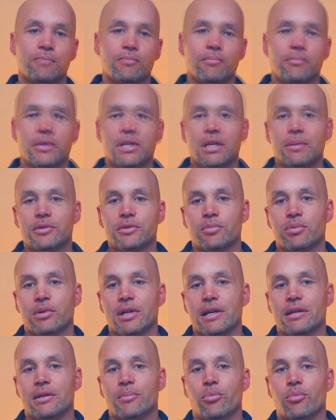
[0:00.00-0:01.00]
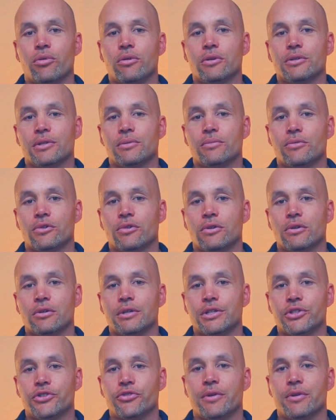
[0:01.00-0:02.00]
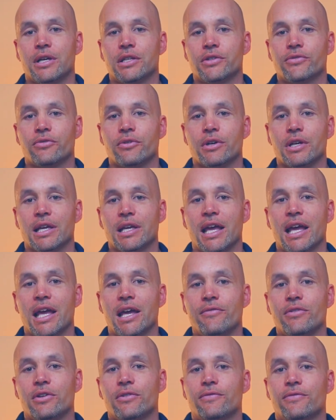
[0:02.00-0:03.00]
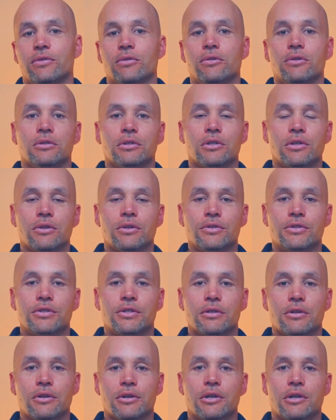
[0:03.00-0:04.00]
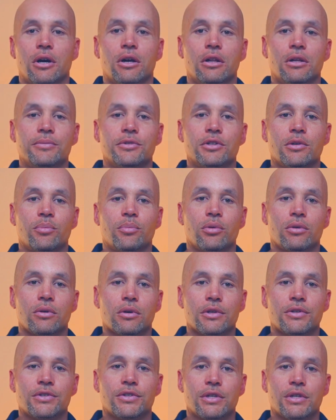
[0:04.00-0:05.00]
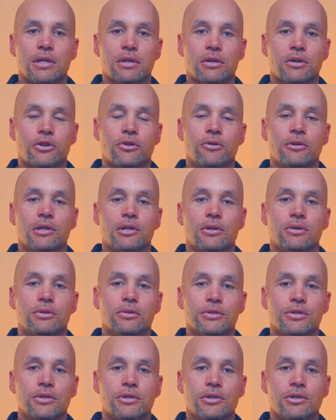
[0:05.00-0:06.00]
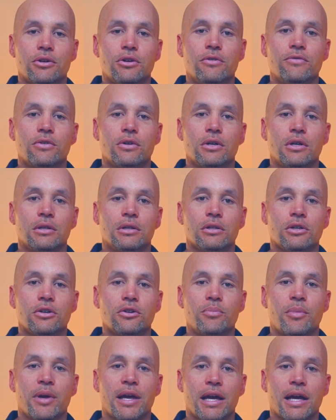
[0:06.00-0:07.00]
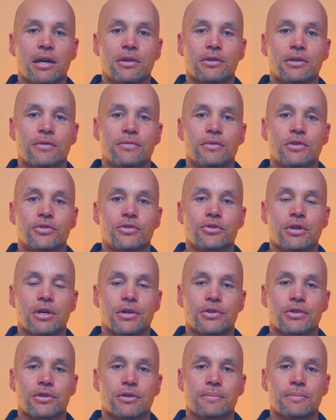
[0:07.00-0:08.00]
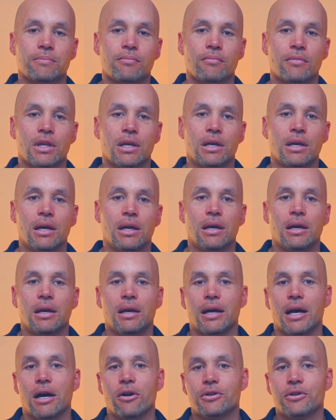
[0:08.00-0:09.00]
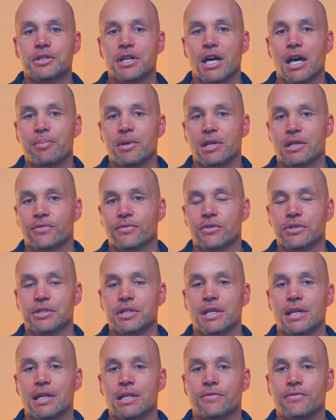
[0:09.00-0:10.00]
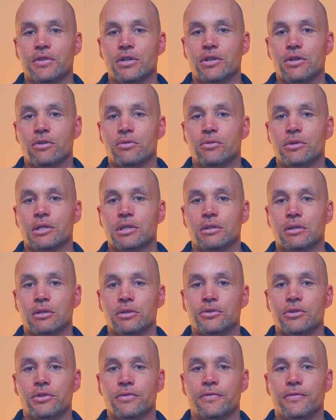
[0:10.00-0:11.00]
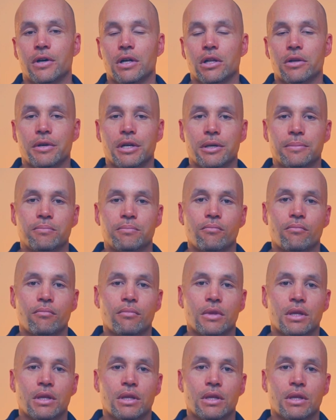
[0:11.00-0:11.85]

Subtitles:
Beams play an important role in transferring heavy floor loads to their column supports and are critical to the overall load path of the structure. Our topics for today's video will include the following: